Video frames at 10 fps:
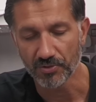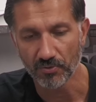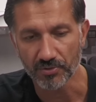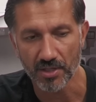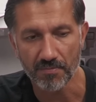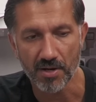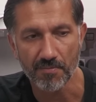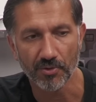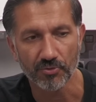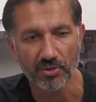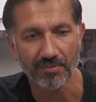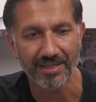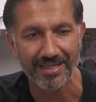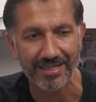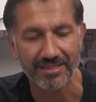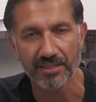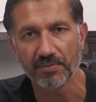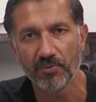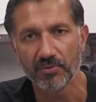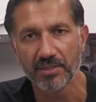also by Model Shop Leeds. They
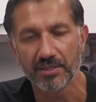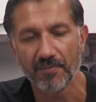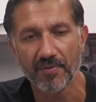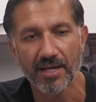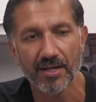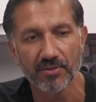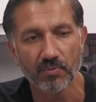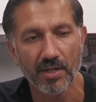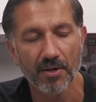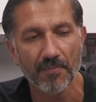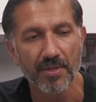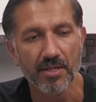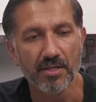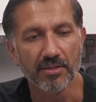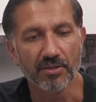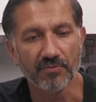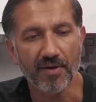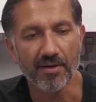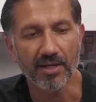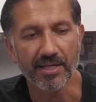supported some of that as well. So I was
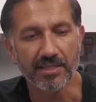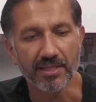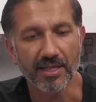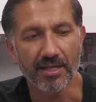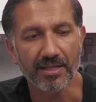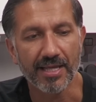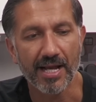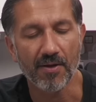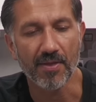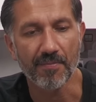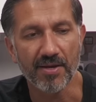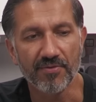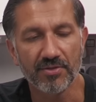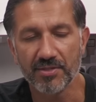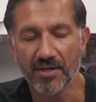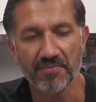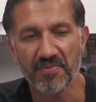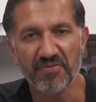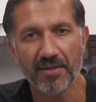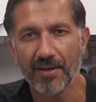very lucky to get out there. But if you
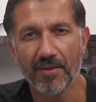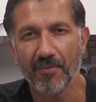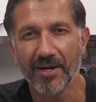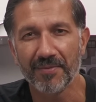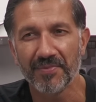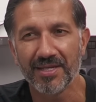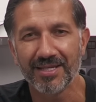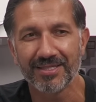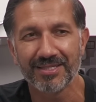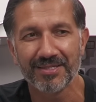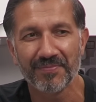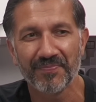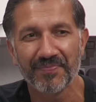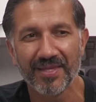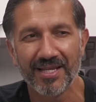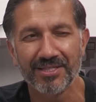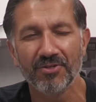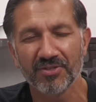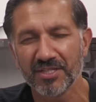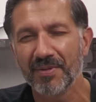think about it that way, it's
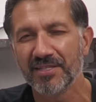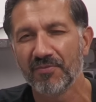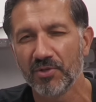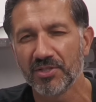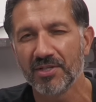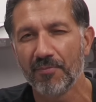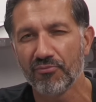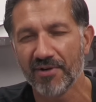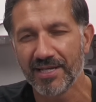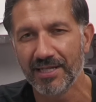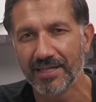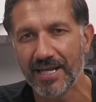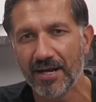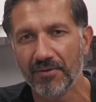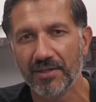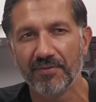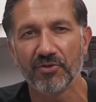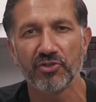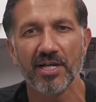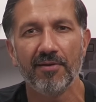not as expensive once you start breaking it down. And if
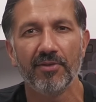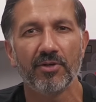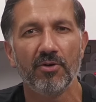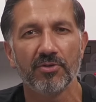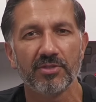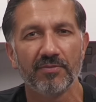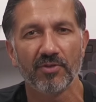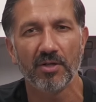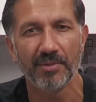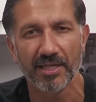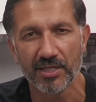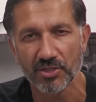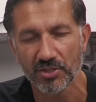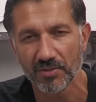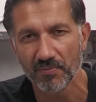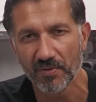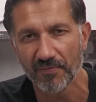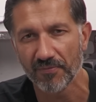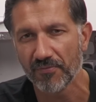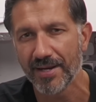you're sharing the costs of accommodation
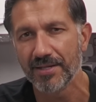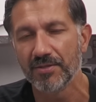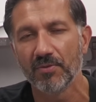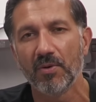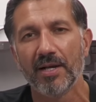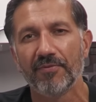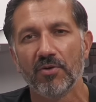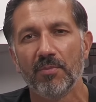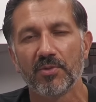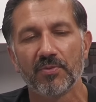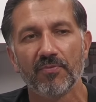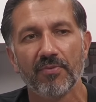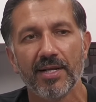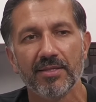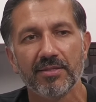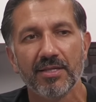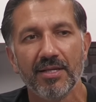with a friend or whatever, or multiple friends,